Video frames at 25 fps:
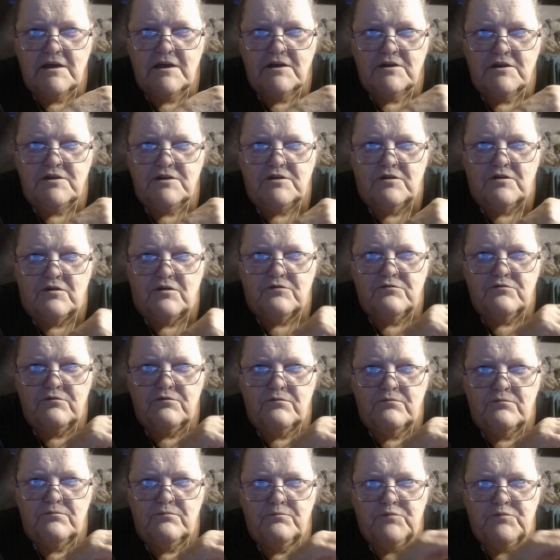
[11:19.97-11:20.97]
you know,
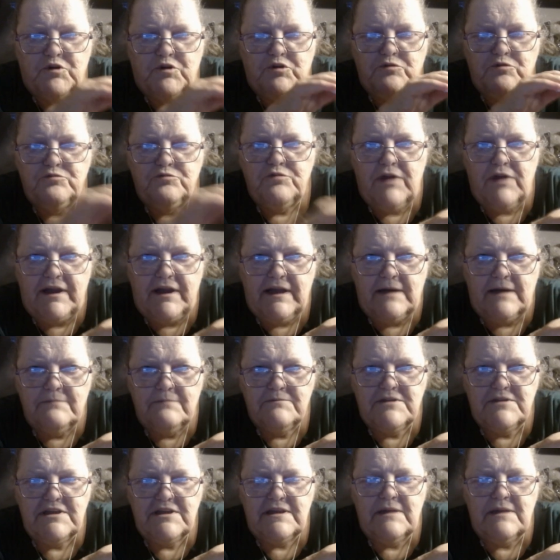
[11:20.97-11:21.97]
pulled right up
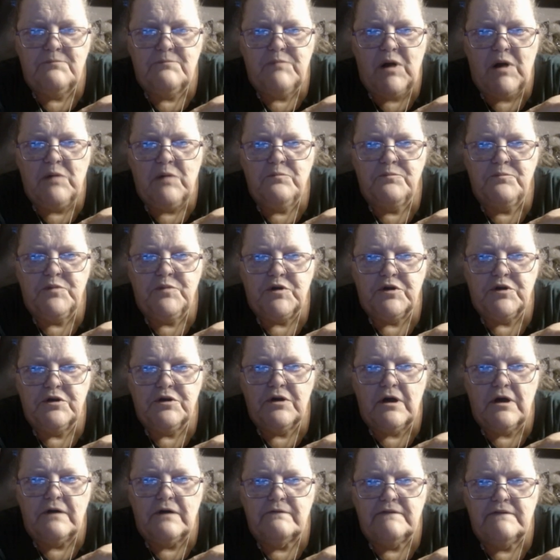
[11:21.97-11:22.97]
to the bumper
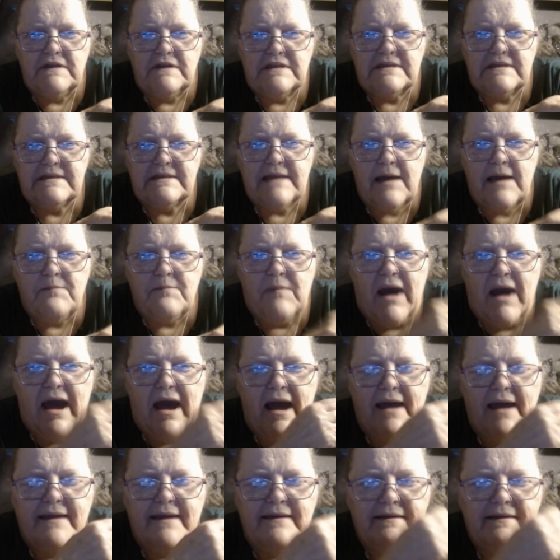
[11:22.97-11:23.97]
of the
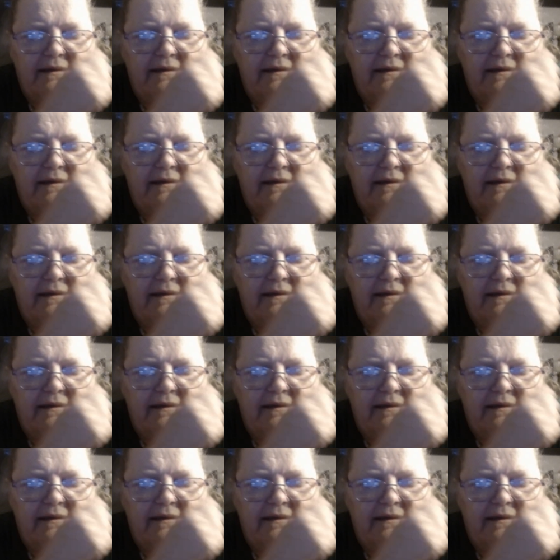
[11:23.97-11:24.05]
semi